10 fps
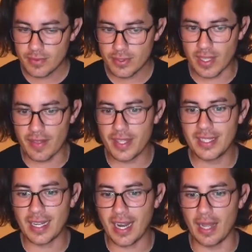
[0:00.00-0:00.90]

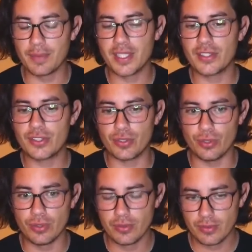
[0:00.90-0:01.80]
something that helps us
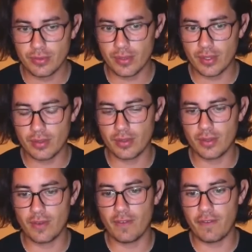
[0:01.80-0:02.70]
to
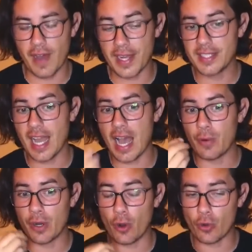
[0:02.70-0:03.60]
find
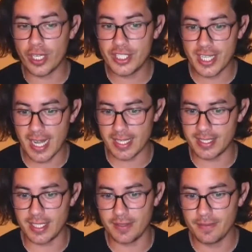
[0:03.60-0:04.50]
our
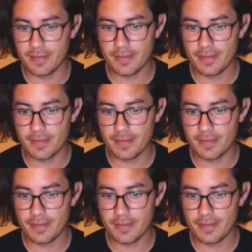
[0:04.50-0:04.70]
originality.